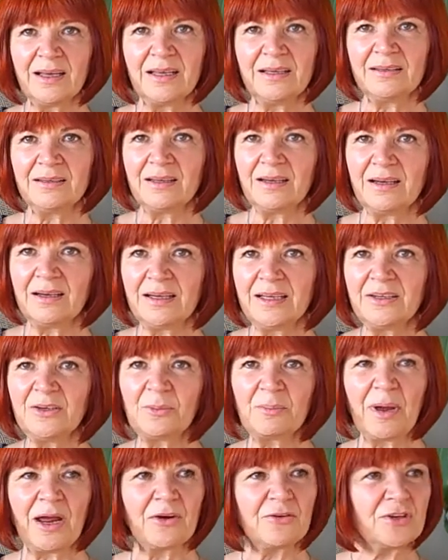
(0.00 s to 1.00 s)
in
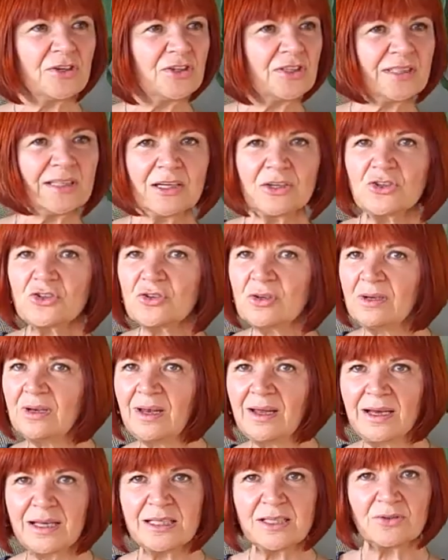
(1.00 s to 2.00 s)
a marriage sexual
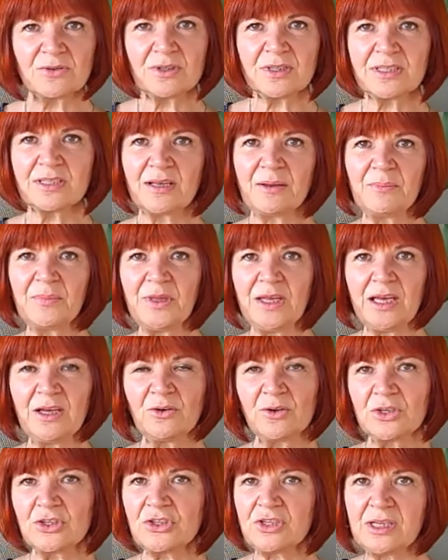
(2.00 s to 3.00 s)
lies or right. something
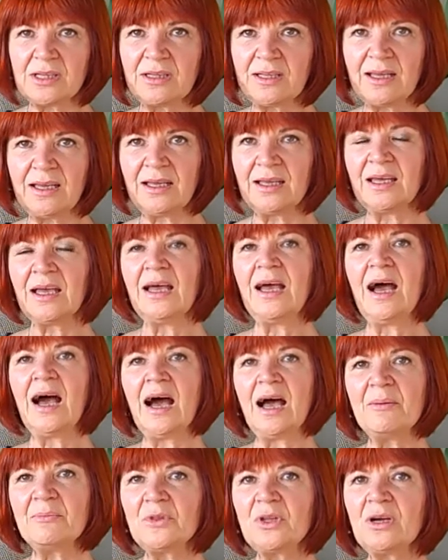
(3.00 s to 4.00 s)
yeah, or cheating.
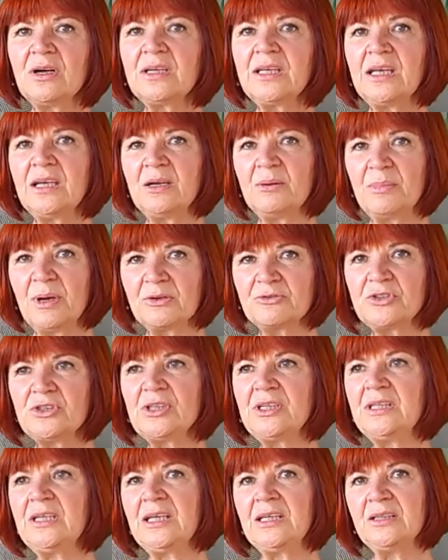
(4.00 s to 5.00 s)
Yeah, yeah. I'm talking about
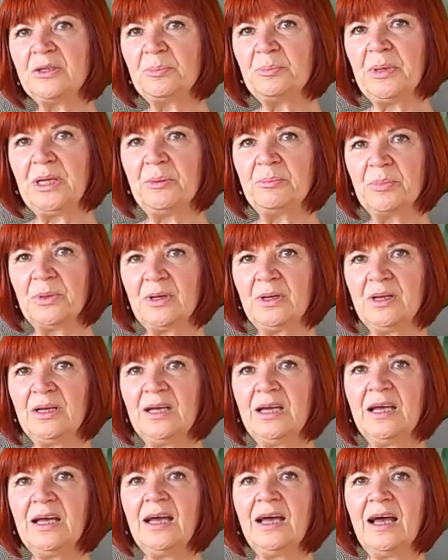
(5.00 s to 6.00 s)
cheating the people.
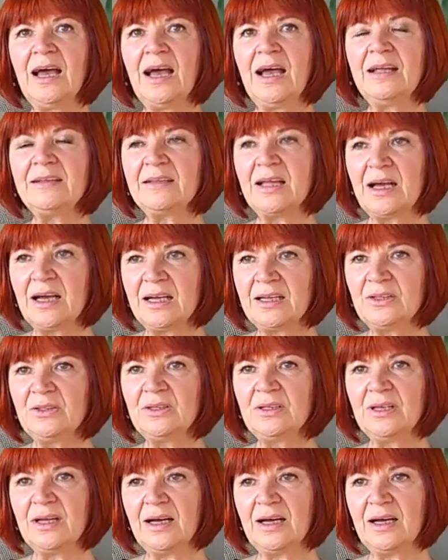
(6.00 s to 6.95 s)
Right. And I